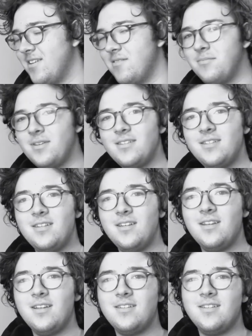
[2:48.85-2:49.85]
but
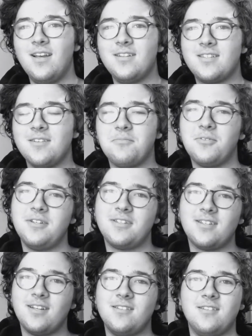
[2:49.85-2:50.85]
at some point you just
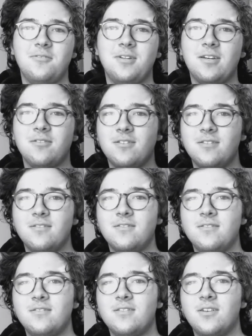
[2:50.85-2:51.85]
kind of zone out and
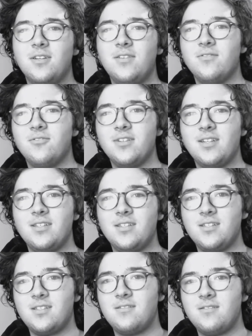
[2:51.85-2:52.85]
don't even realize
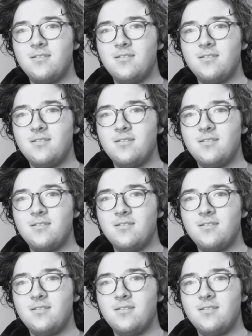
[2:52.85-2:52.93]
it's